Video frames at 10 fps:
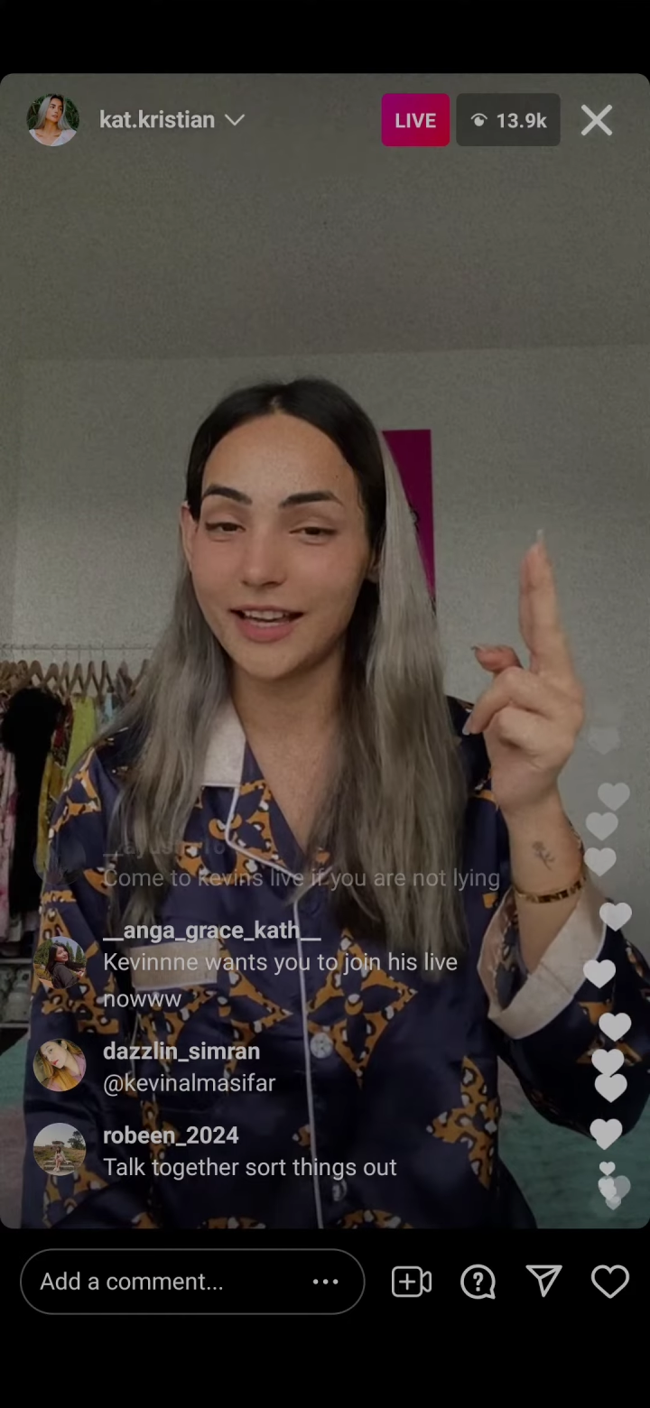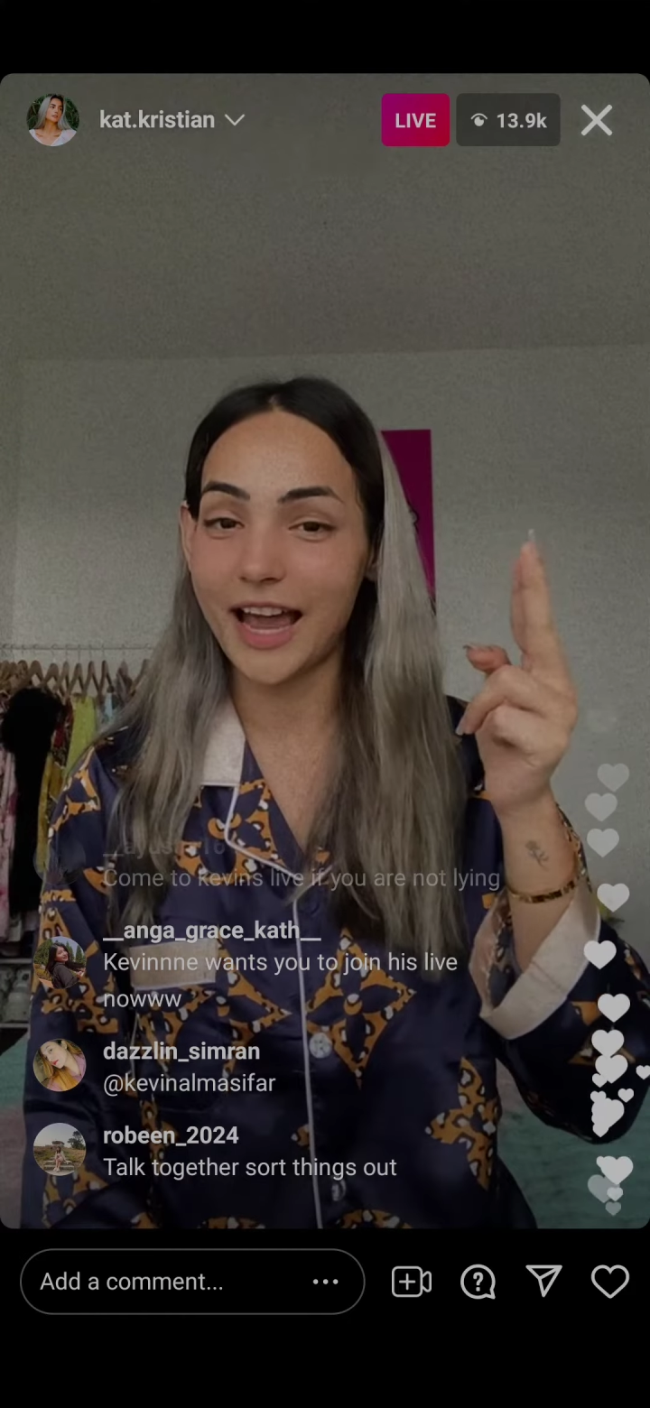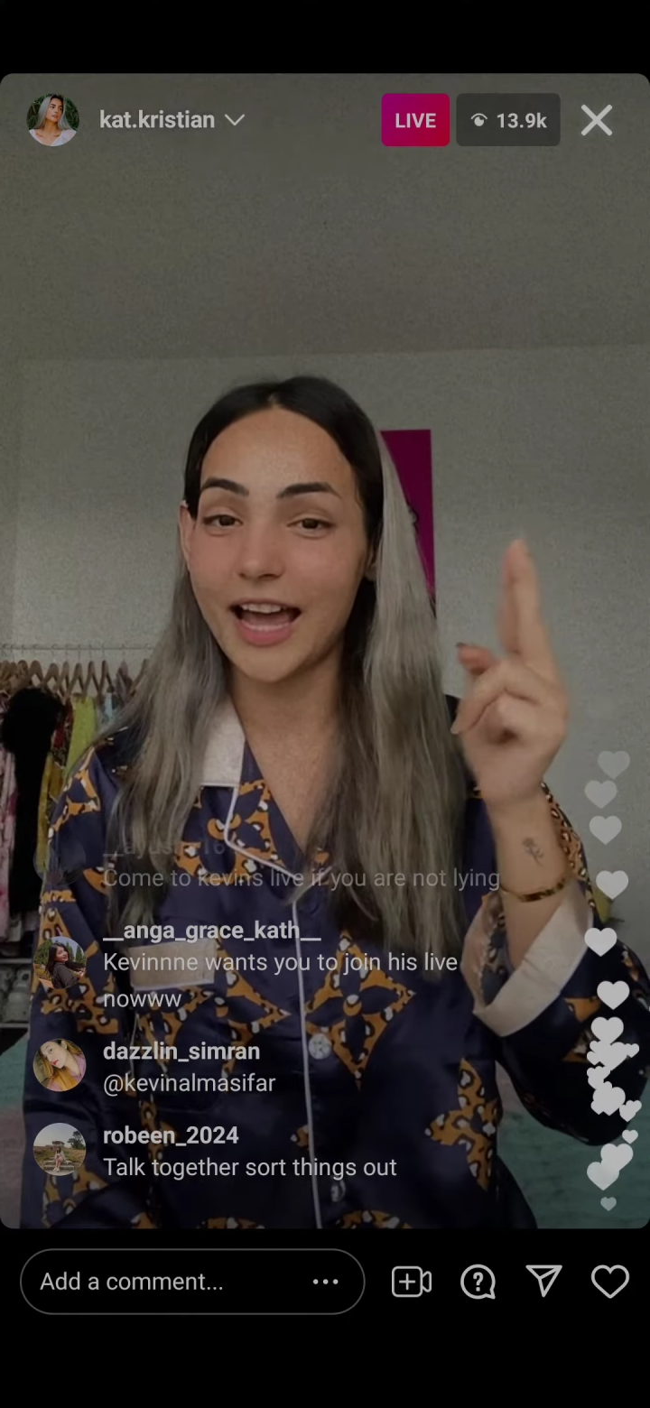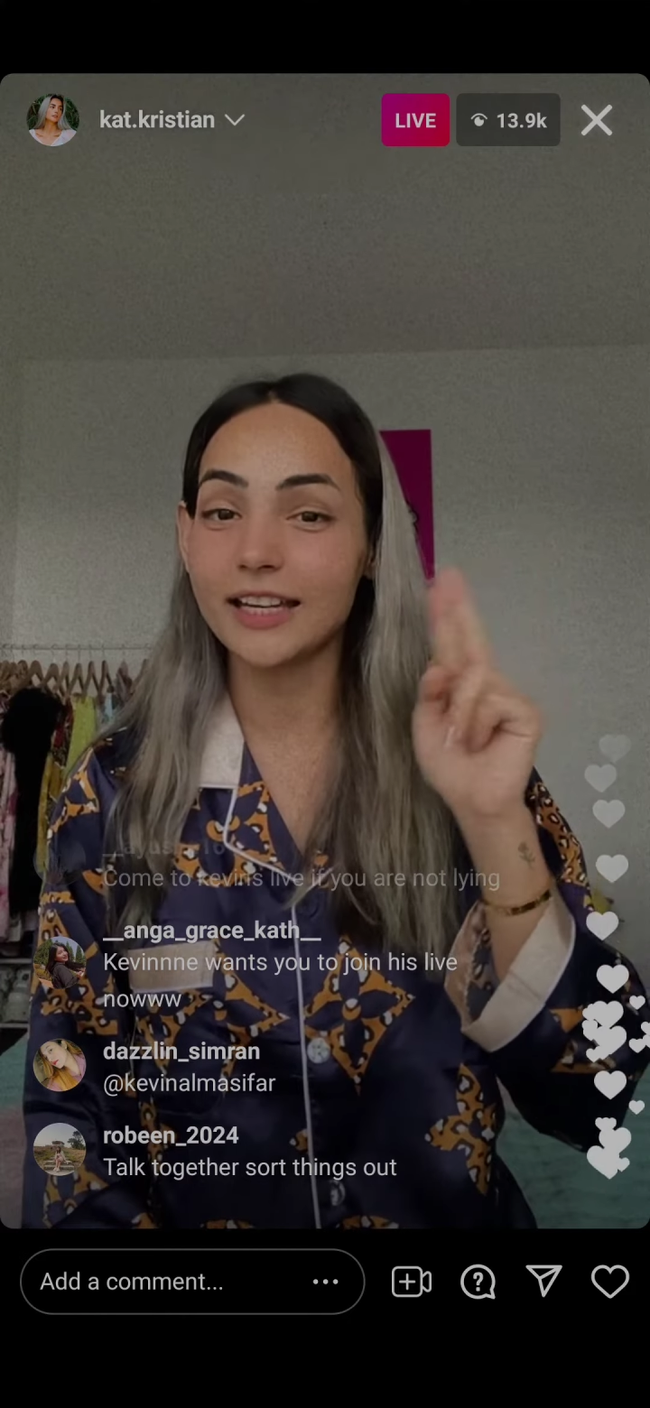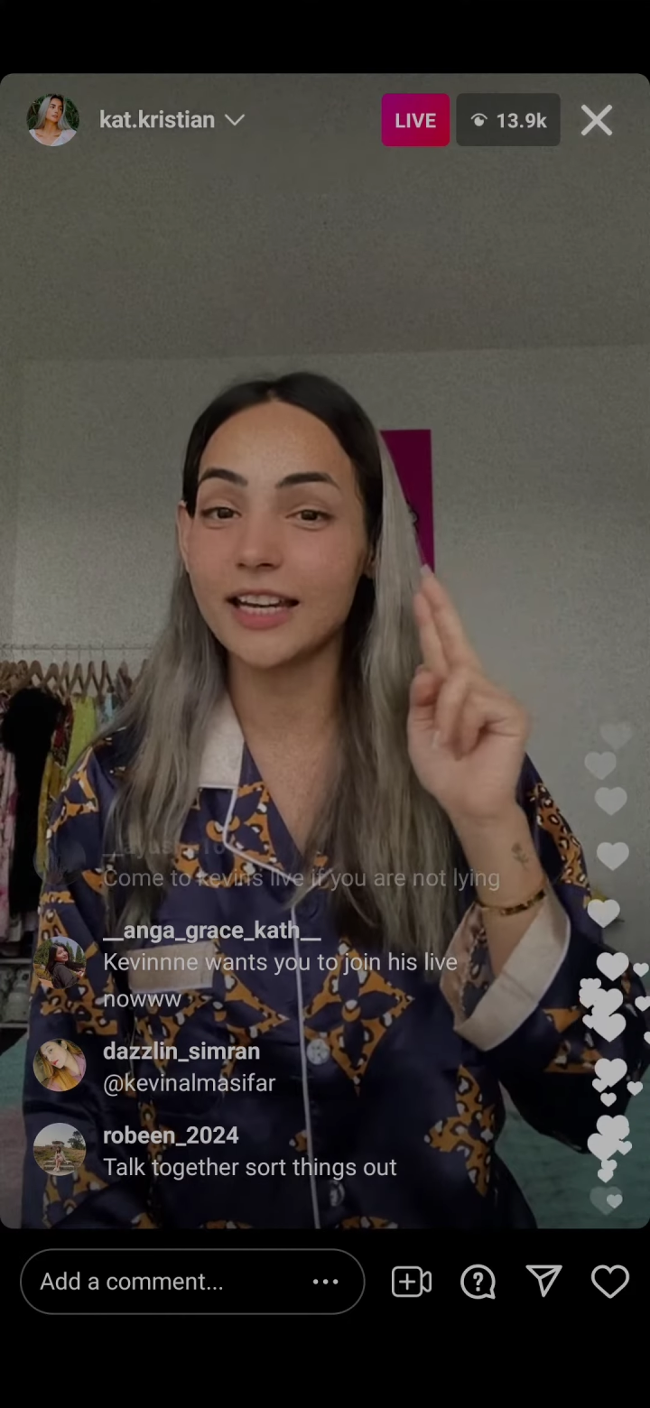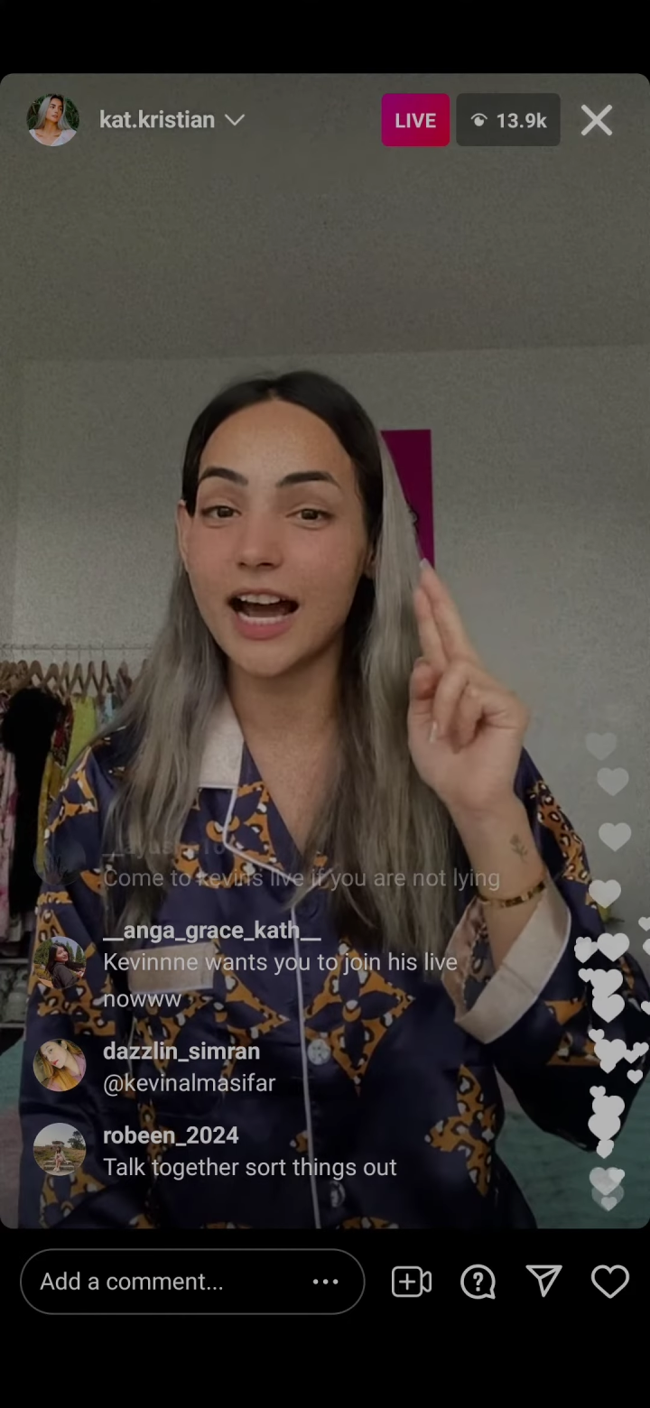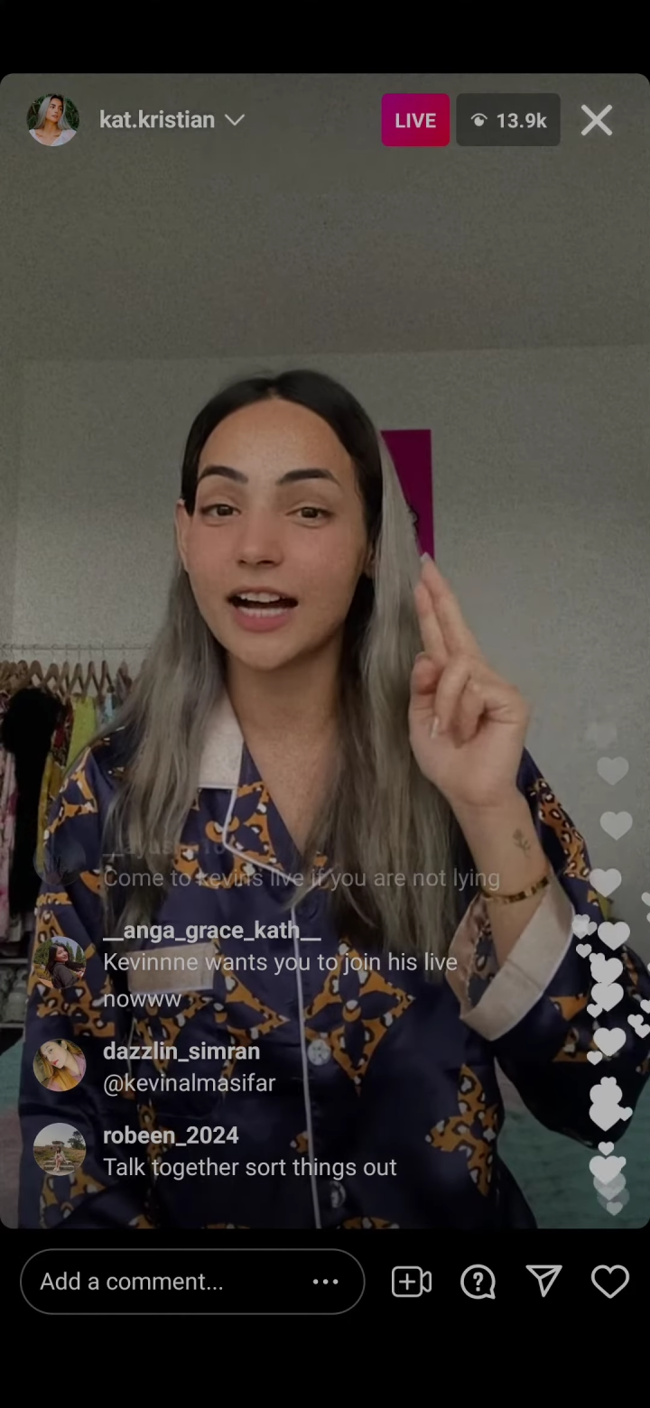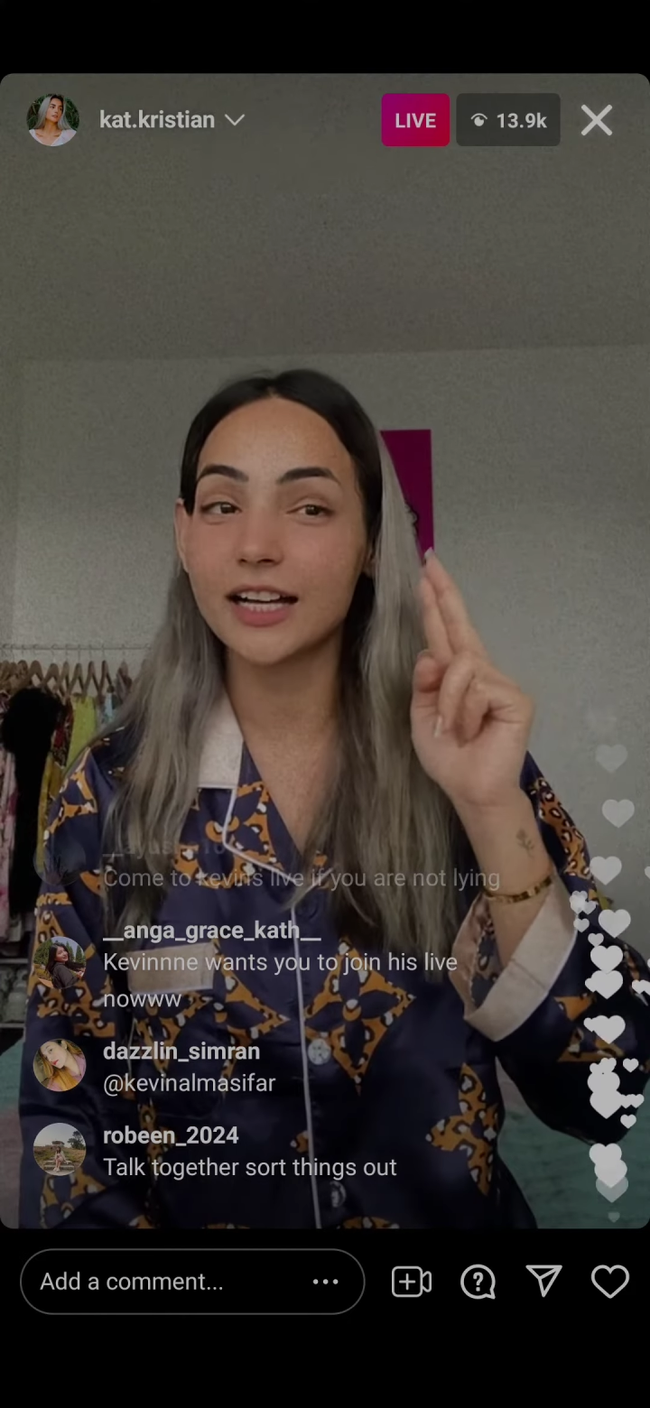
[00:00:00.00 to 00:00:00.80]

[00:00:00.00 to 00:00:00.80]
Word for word: and I